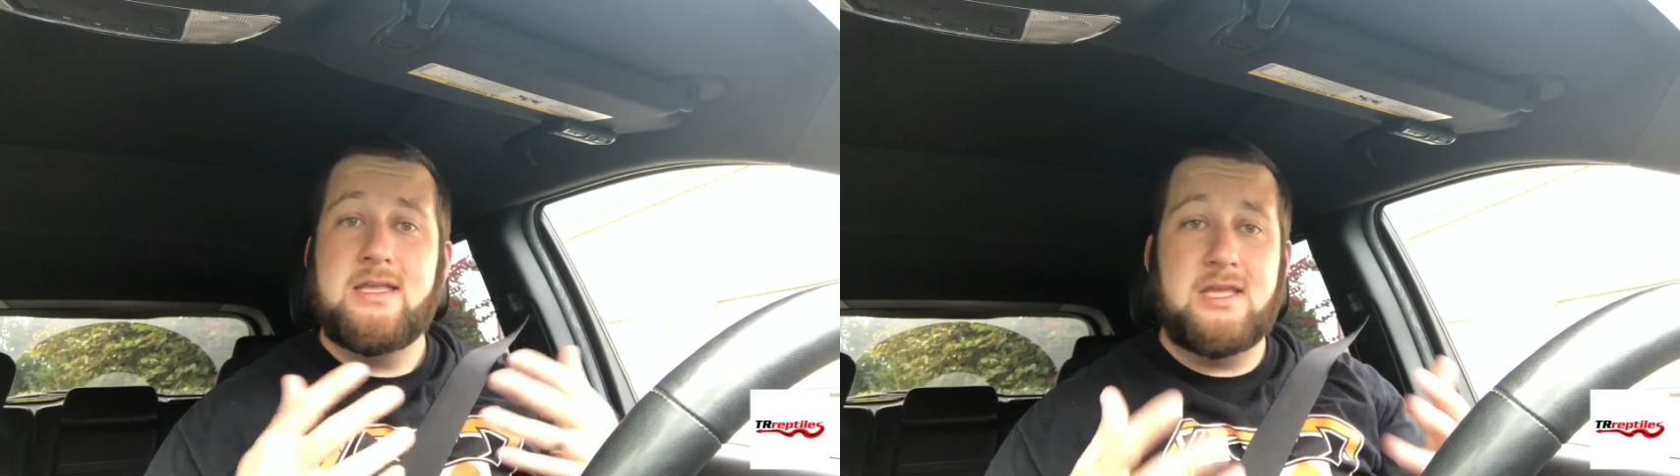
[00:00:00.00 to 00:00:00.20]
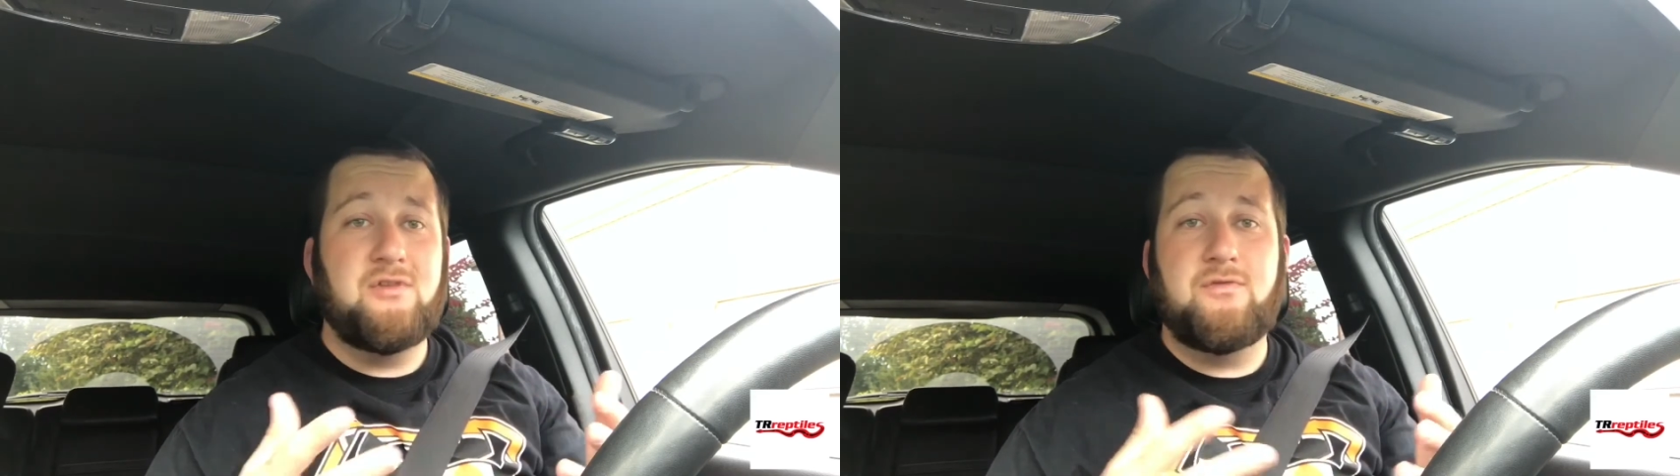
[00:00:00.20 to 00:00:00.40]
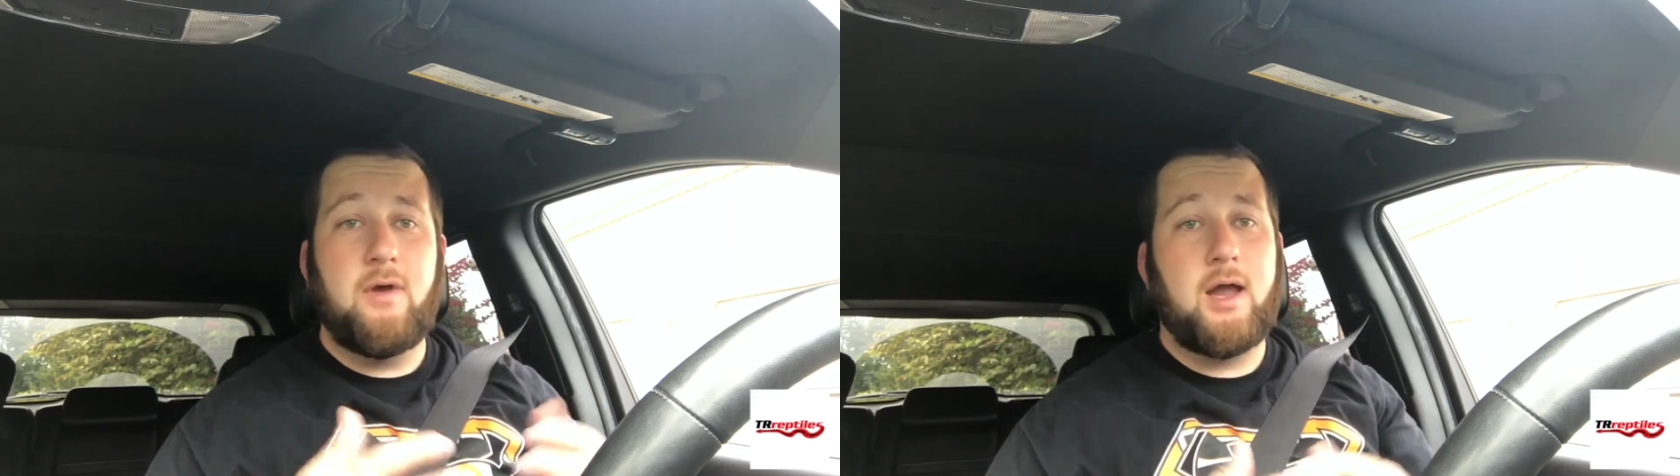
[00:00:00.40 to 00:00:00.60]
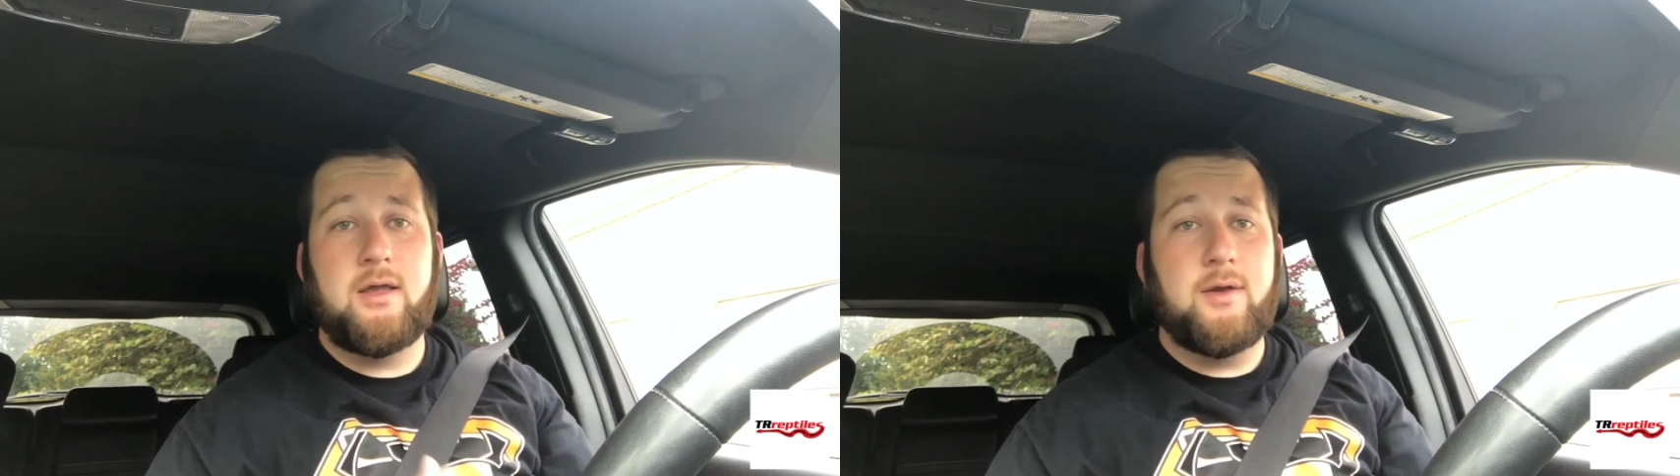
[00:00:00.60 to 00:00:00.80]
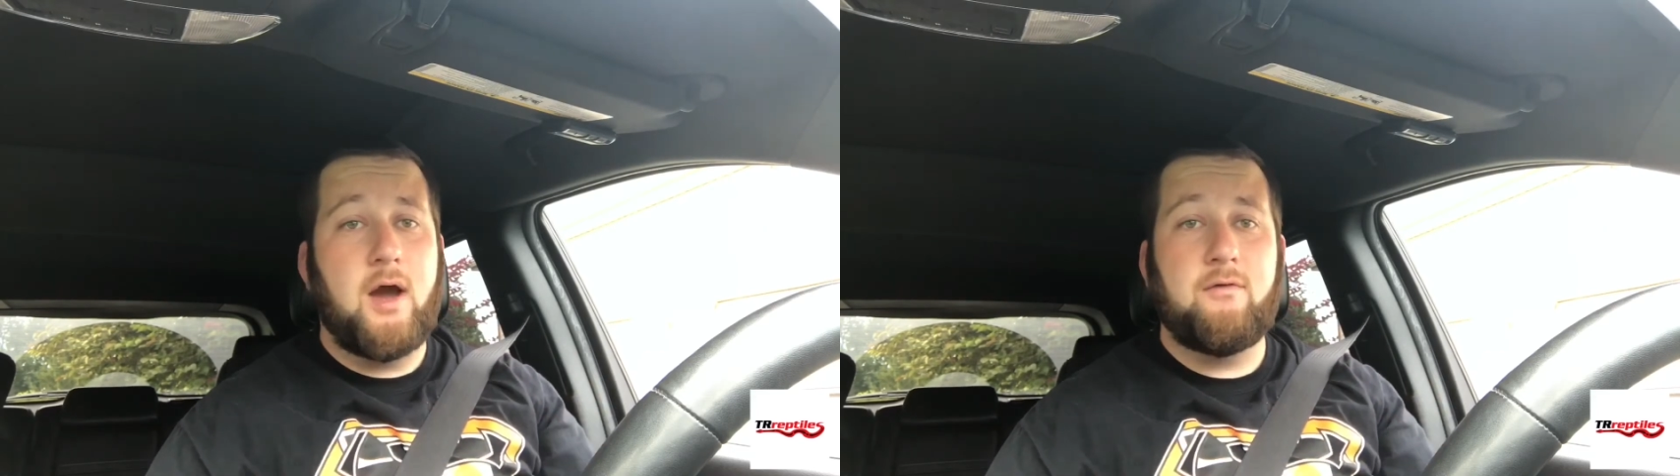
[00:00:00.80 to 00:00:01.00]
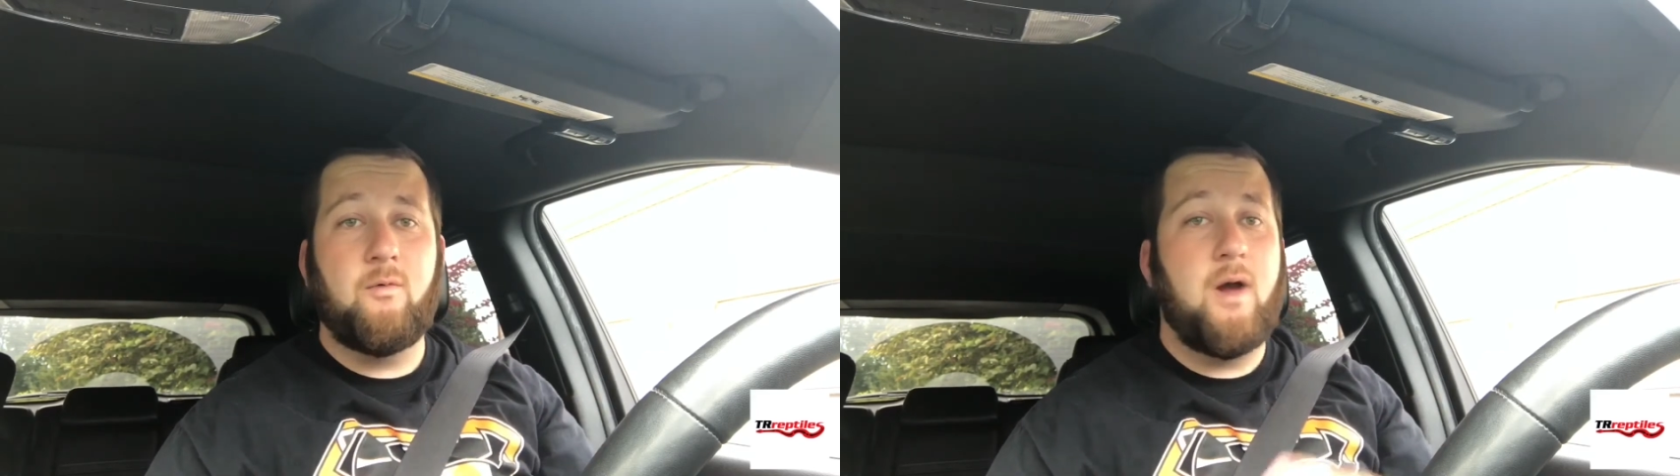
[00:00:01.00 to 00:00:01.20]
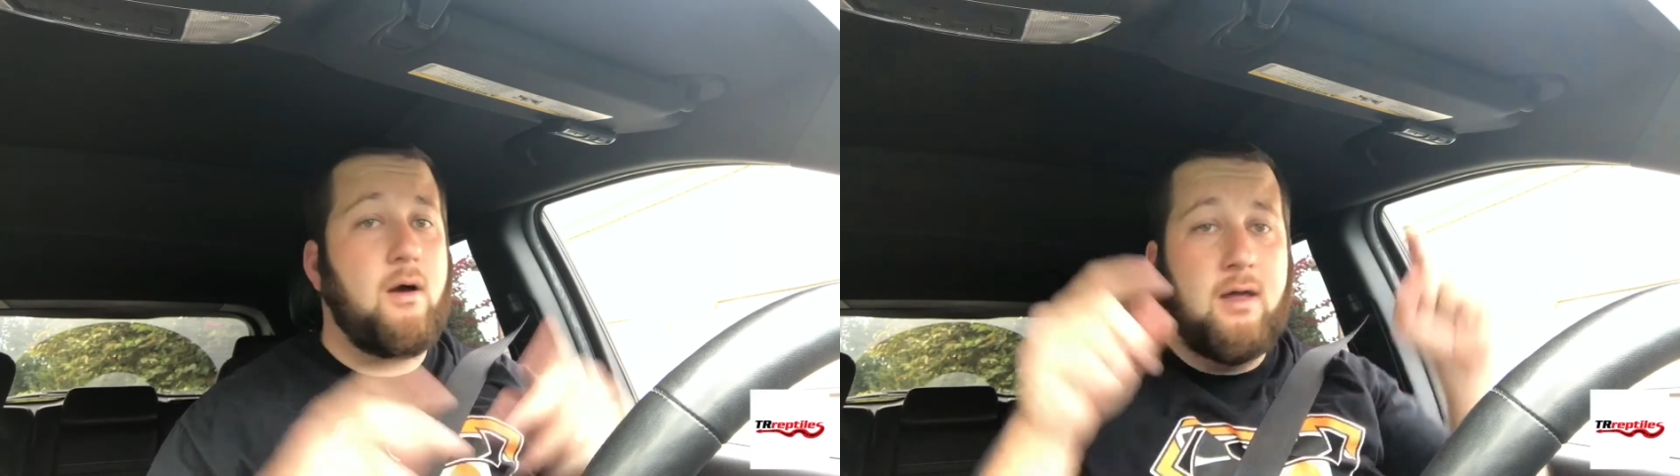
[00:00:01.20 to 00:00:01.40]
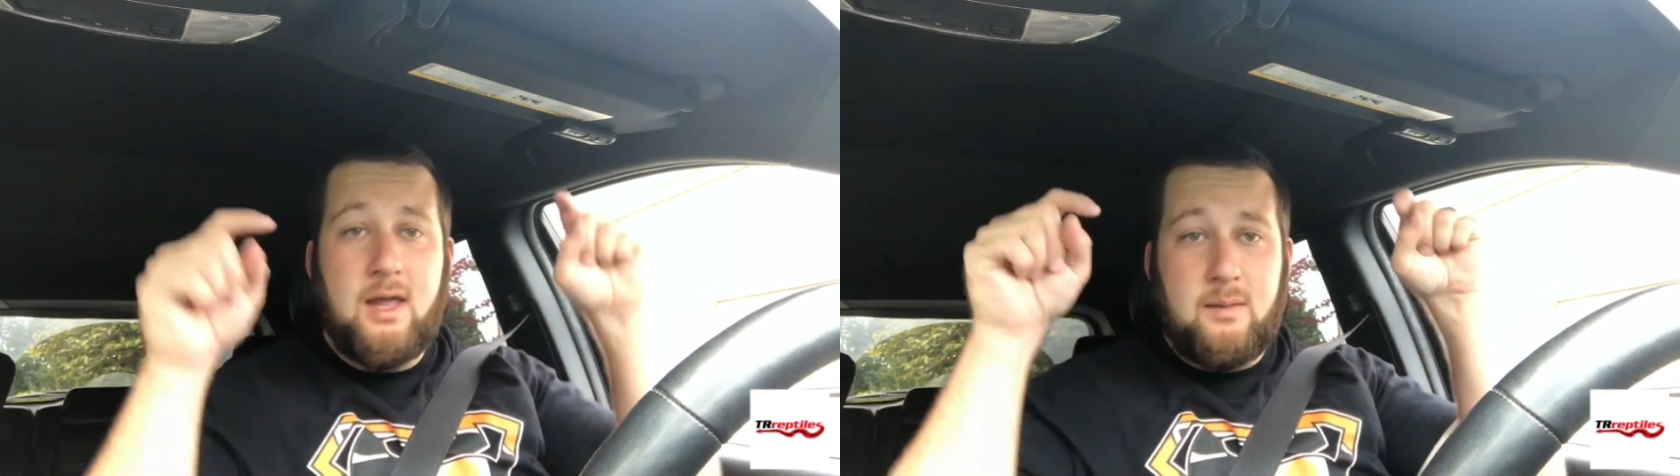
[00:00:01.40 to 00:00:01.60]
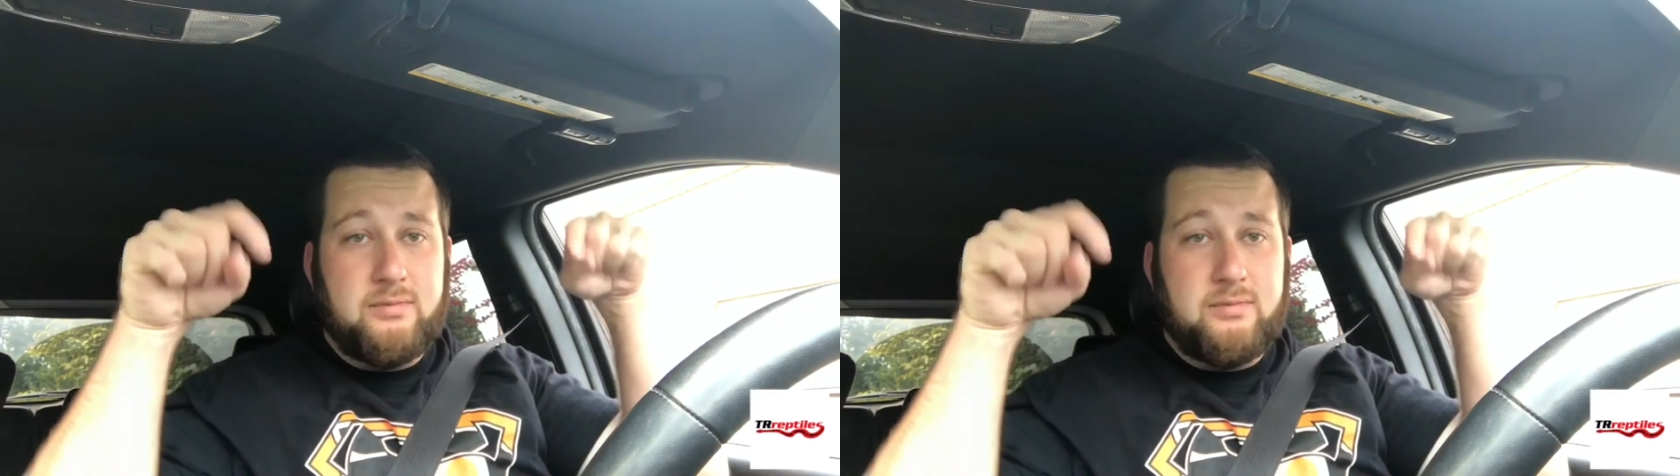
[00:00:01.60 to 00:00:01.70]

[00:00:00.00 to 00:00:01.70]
that you feel I can cover well,